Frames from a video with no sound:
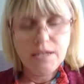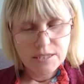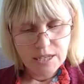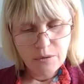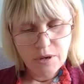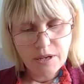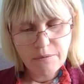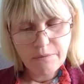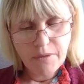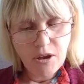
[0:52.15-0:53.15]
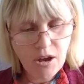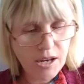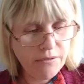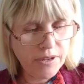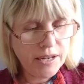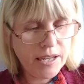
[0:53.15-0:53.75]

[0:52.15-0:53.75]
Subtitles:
So I live in